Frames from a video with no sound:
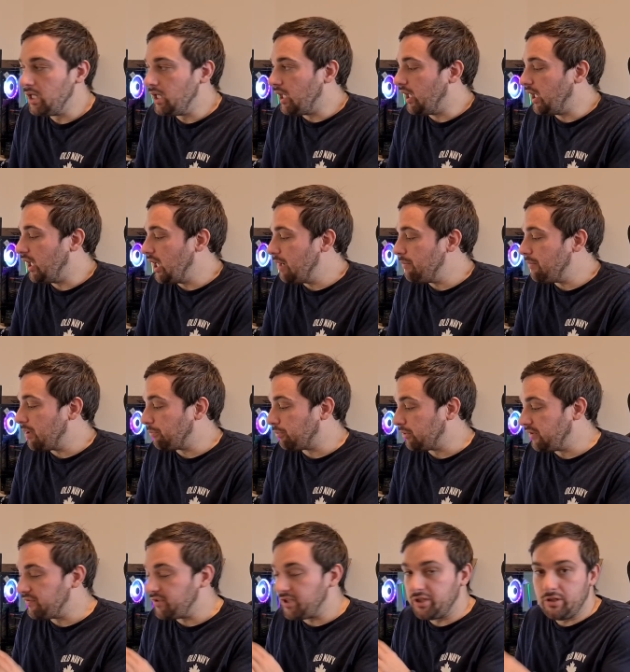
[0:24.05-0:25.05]
Um, I
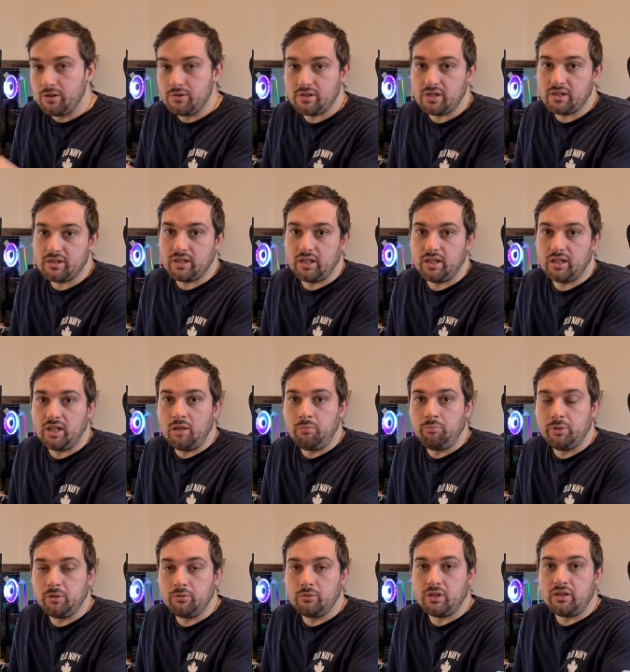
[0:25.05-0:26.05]
previously used this in a
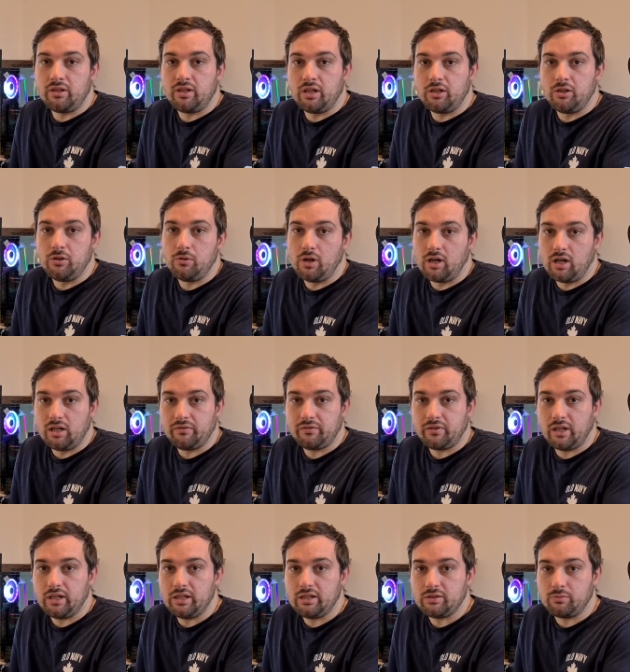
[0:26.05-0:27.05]
build in their new Hive
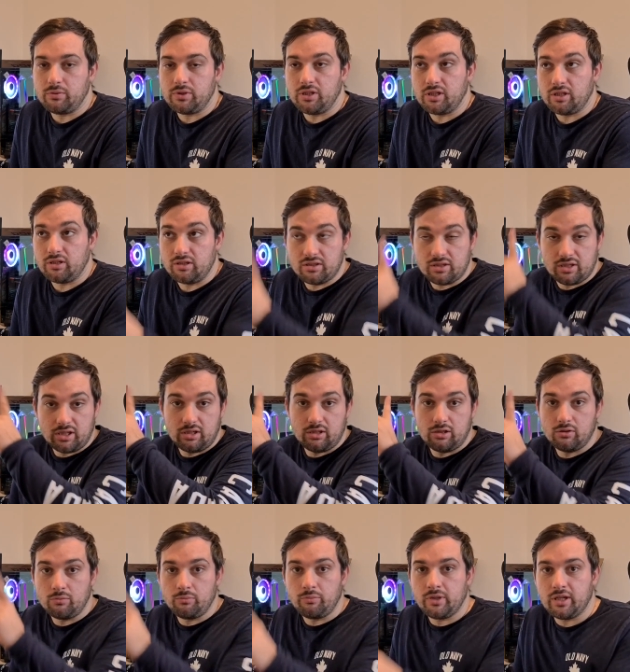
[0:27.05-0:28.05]
case, which you can see
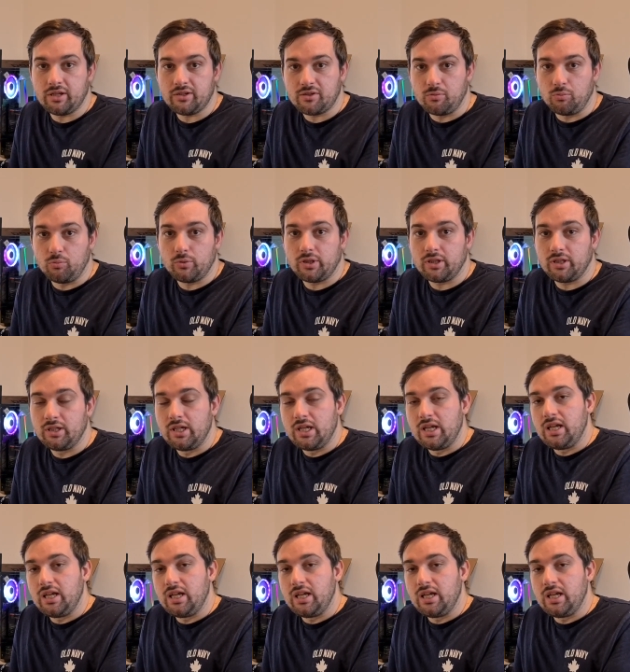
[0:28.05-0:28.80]
up there somewhere.